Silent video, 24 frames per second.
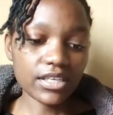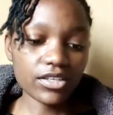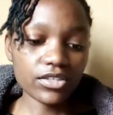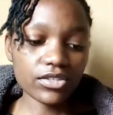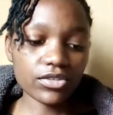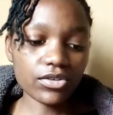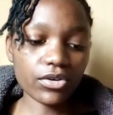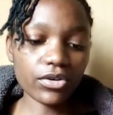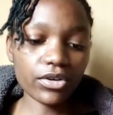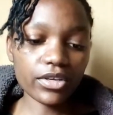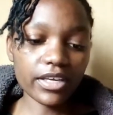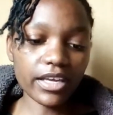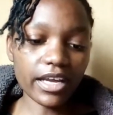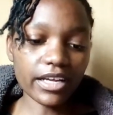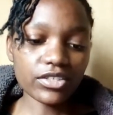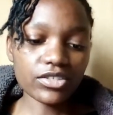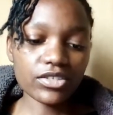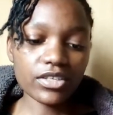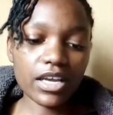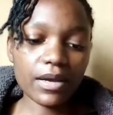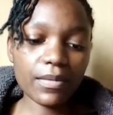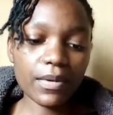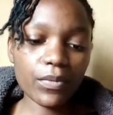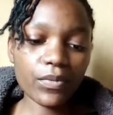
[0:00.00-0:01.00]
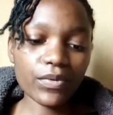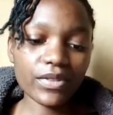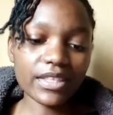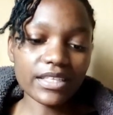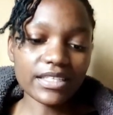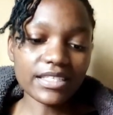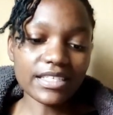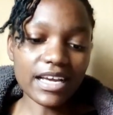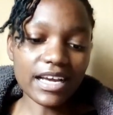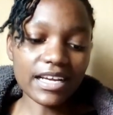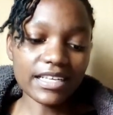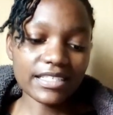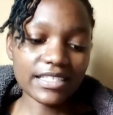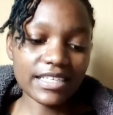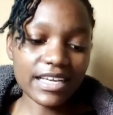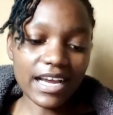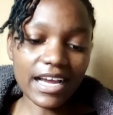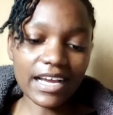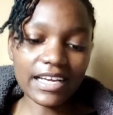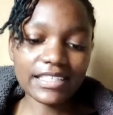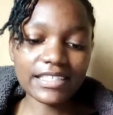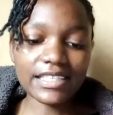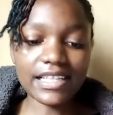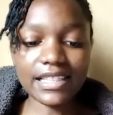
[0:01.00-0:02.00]
So he had to come up with the diet
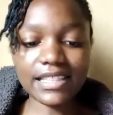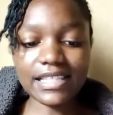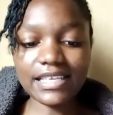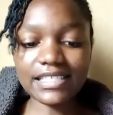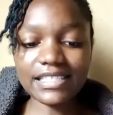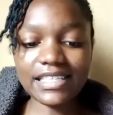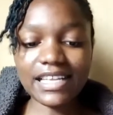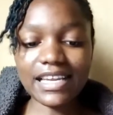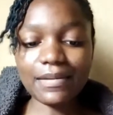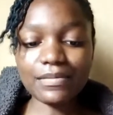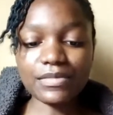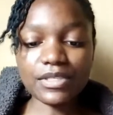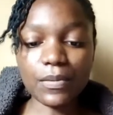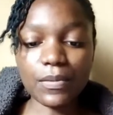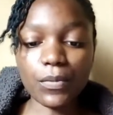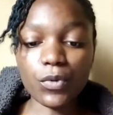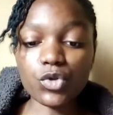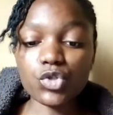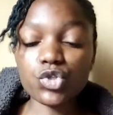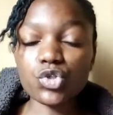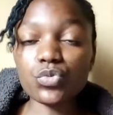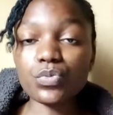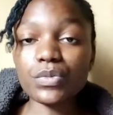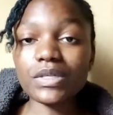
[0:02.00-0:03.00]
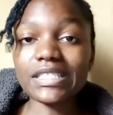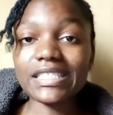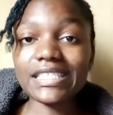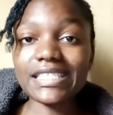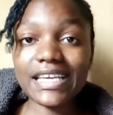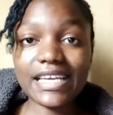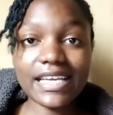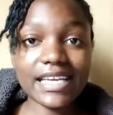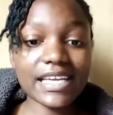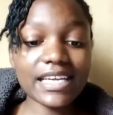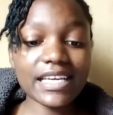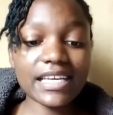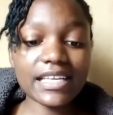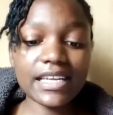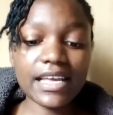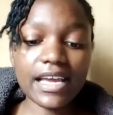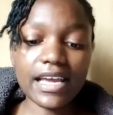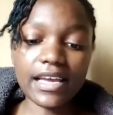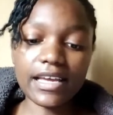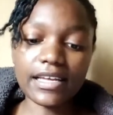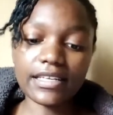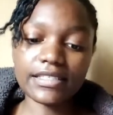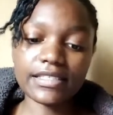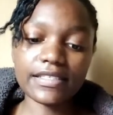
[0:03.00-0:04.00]
guide, the things that I'm supposed to be taking.
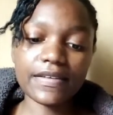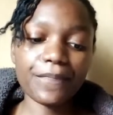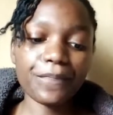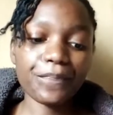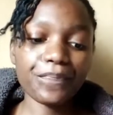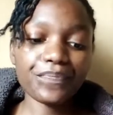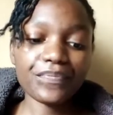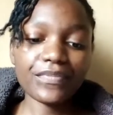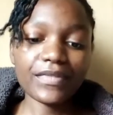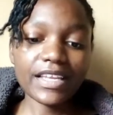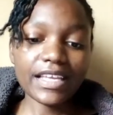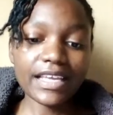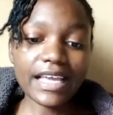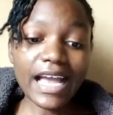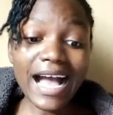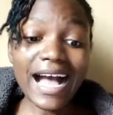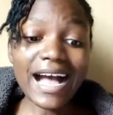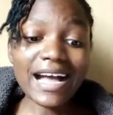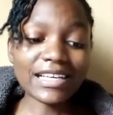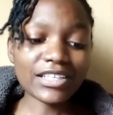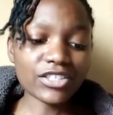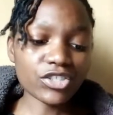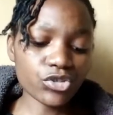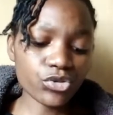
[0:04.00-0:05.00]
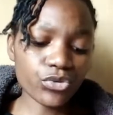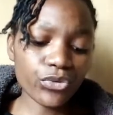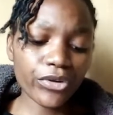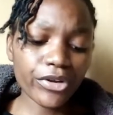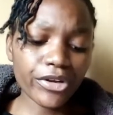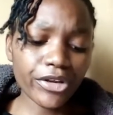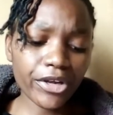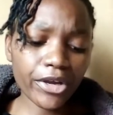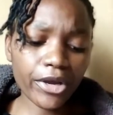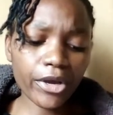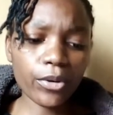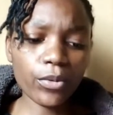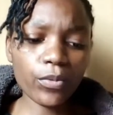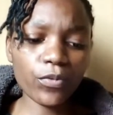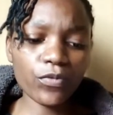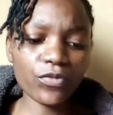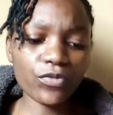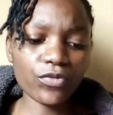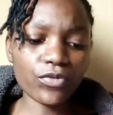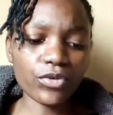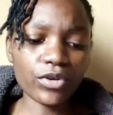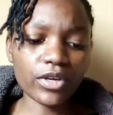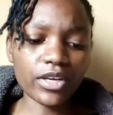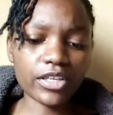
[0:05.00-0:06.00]
And yeah, it's really
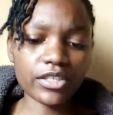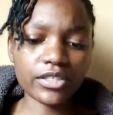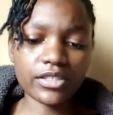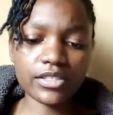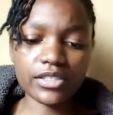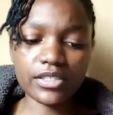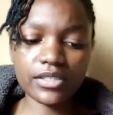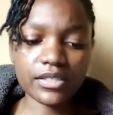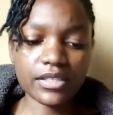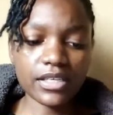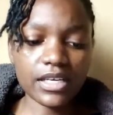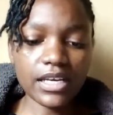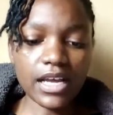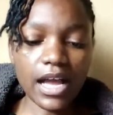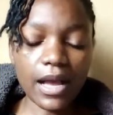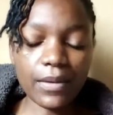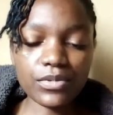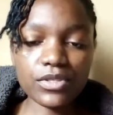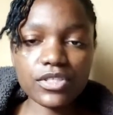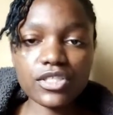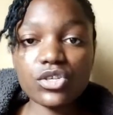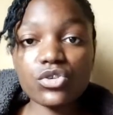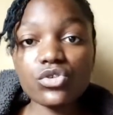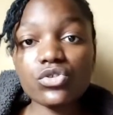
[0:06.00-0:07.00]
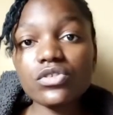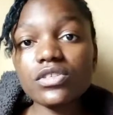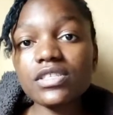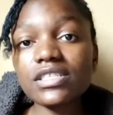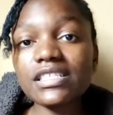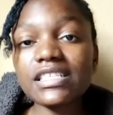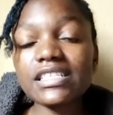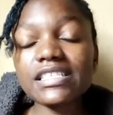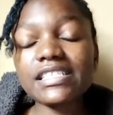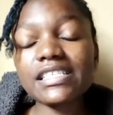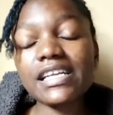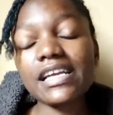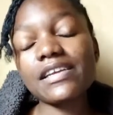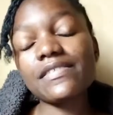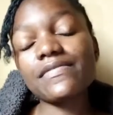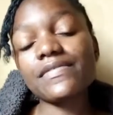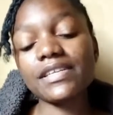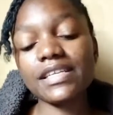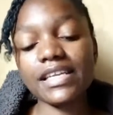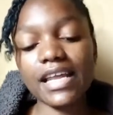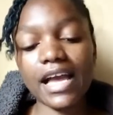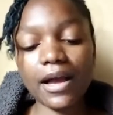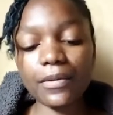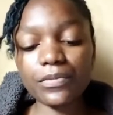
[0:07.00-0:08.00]
helpful. And I'm still using it
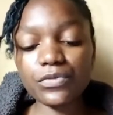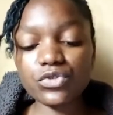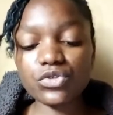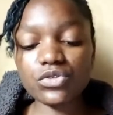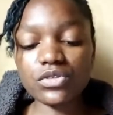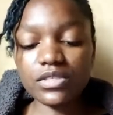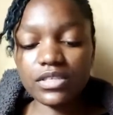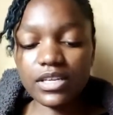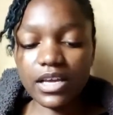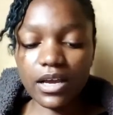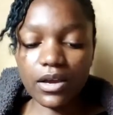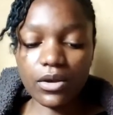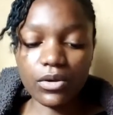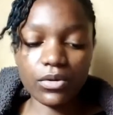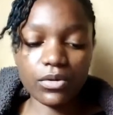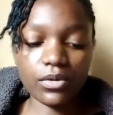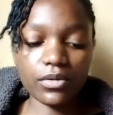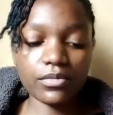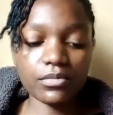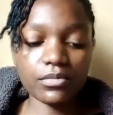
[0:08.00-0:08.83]
even up to now.